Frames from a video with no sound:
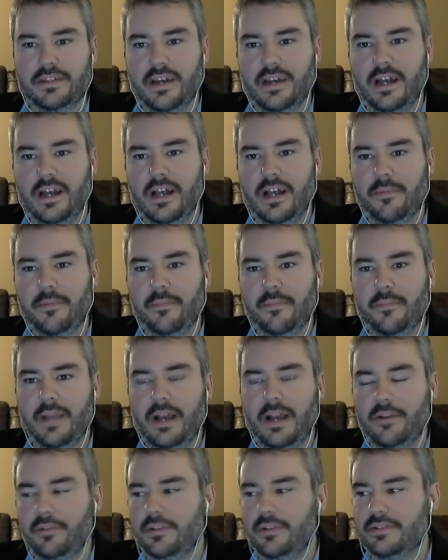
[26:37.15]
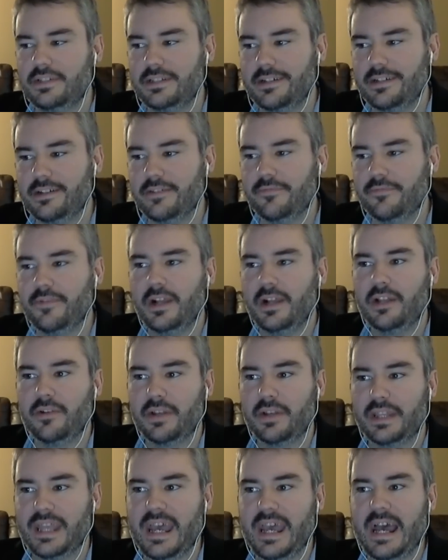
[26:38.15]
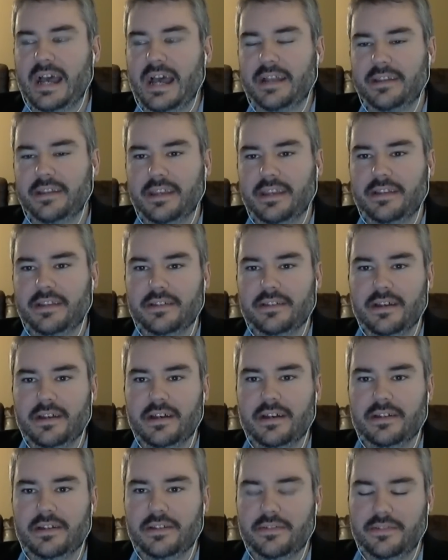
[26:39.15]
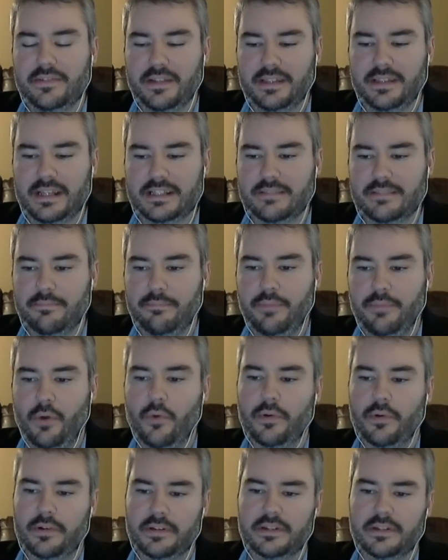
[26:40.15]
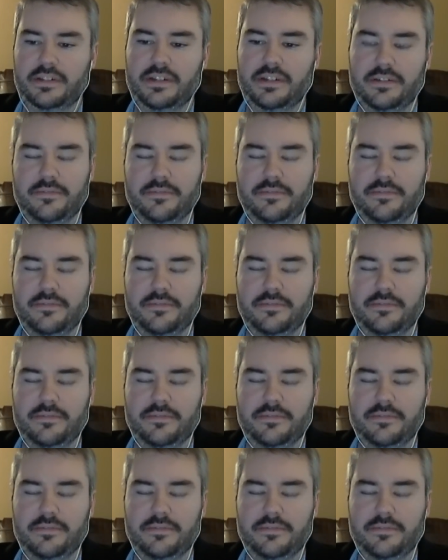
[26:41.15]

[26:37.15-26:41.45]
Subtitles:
How closely are you following that, and do you think that's important?